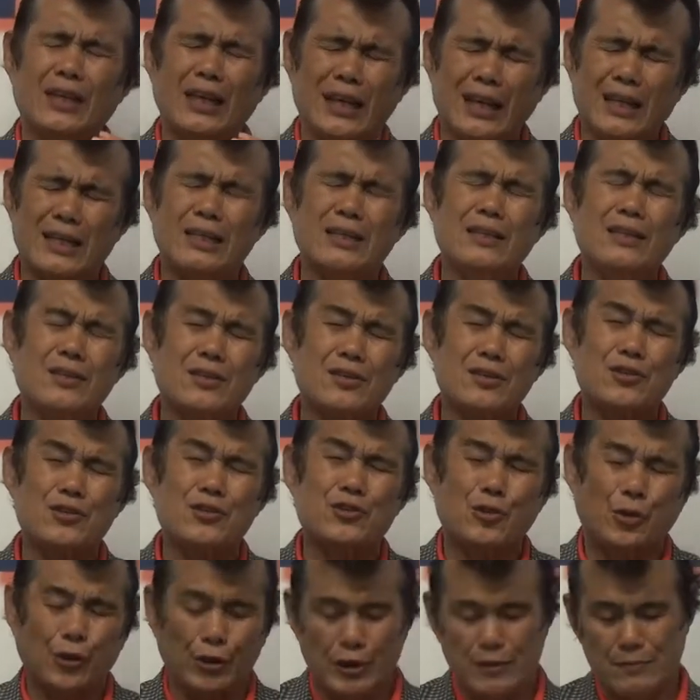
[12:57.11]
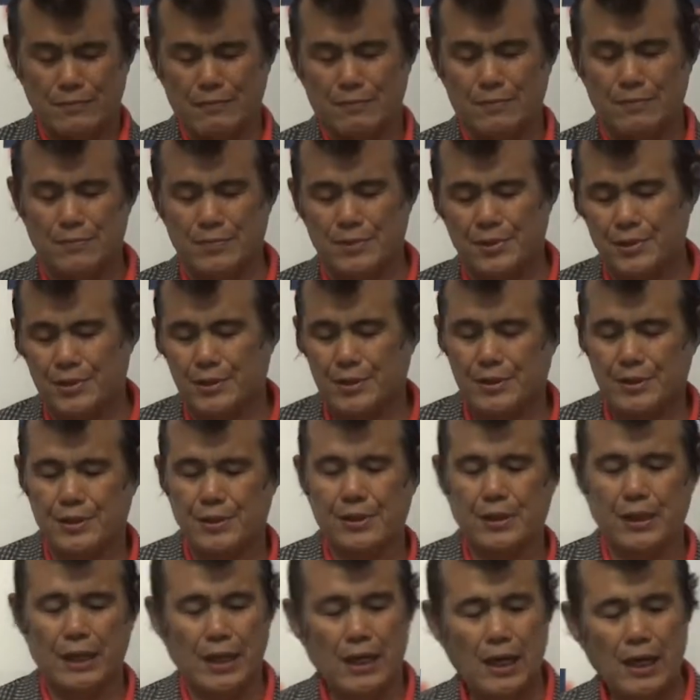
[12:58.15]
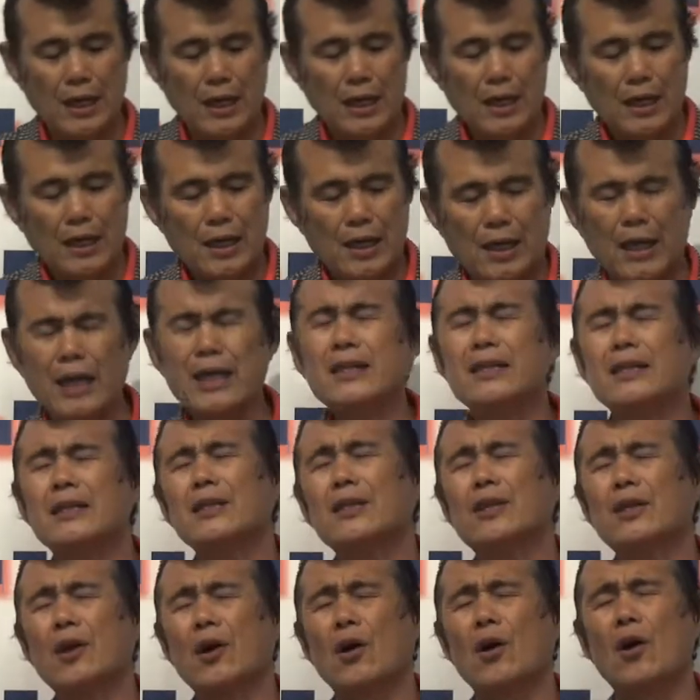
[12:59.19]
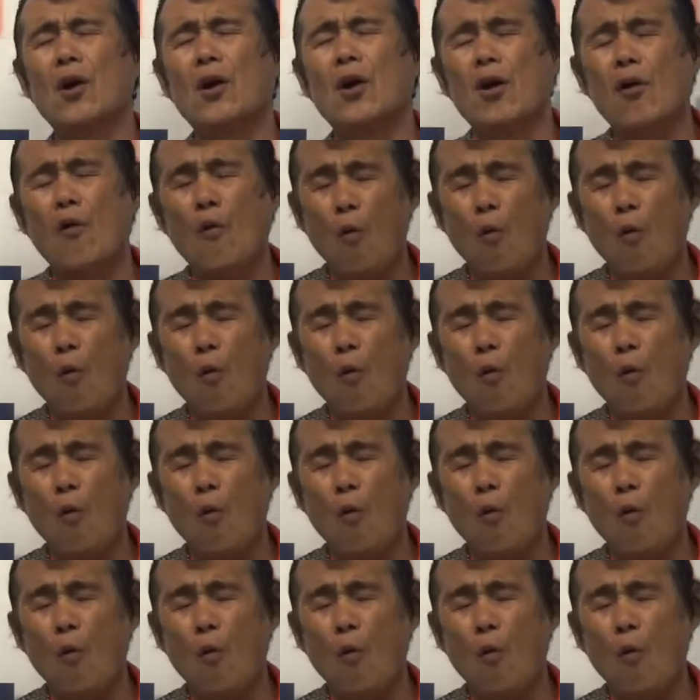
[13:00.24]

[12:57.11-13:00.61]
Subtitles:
and the streams in the